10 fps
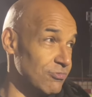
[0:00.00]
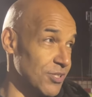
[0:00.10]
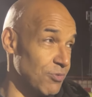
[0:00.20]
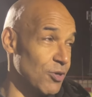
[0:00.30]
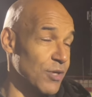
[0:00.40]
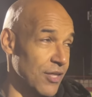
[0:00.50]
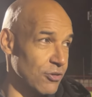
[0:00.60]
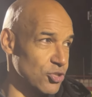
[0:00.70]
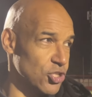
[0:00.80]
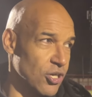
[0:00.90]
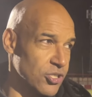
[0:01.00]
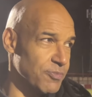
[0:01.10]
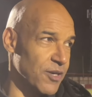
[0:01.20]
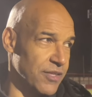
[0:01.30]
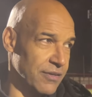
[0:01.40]
you will get those shocks,
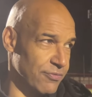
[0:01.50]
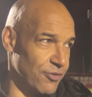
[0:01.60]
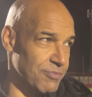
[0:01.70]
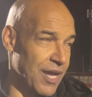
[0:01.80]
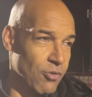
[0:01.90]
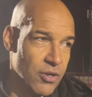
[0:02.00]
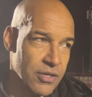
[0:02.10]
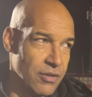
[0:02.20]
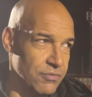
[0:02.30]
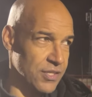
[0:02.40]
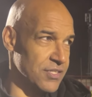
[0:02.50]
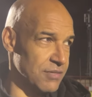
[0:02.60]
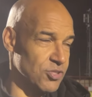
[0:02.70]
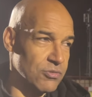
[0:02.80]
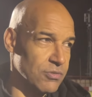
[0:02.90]
but I think from now on, I don't think
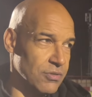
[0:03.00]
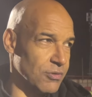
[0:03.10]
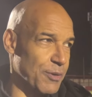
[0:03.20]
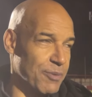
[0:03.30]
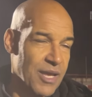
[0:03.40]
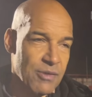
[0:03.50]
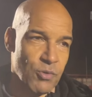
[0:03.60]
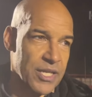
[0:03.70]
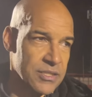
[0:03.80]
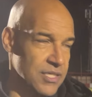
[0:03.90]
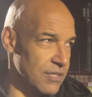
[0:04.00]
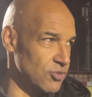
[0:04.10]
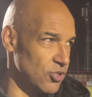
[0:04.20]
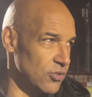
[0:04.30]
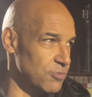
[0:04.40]
teams will be playing weakened
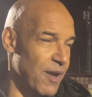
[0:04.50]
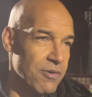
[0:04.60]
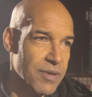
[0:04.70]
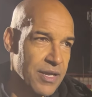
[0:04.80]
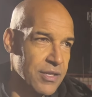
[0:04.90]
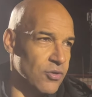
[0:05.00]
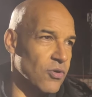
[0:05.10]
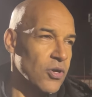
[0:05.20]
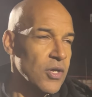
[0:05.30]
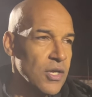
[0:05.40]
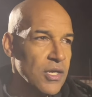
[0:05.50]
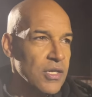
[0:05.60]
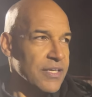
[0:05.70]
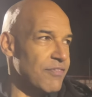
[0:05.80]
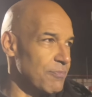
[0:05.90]
teams or experimenting or
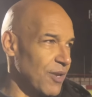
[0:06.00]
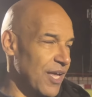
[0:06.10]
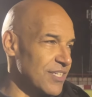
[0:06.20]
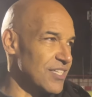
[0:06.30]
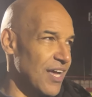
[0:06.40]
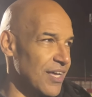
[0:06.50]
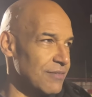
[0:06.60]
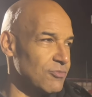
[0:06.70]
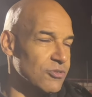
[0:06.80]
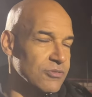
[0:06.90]
giving players time.